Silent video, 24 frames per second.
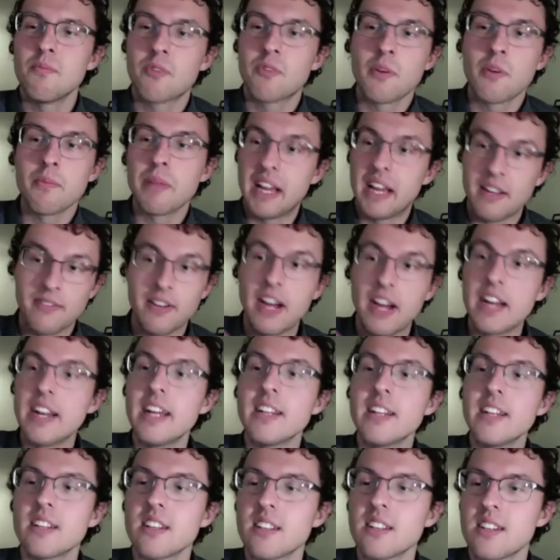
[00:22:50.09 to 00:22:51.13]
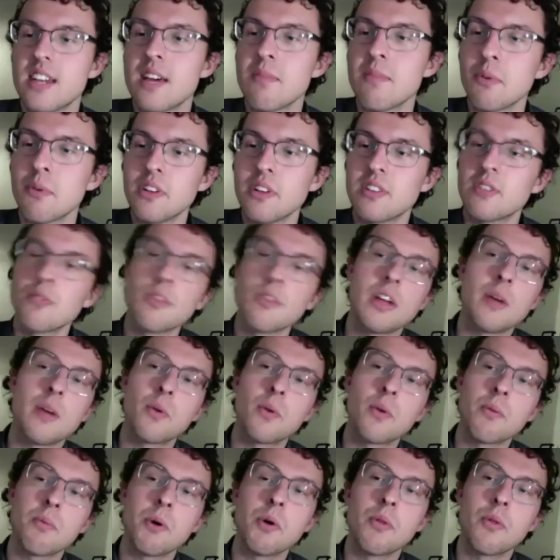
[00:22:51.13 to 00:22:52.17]
from like a financing standpoint. So they were
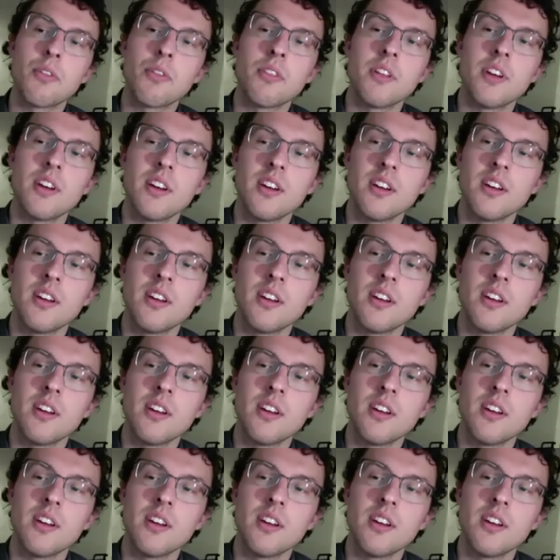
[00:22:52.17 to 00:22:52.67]
both the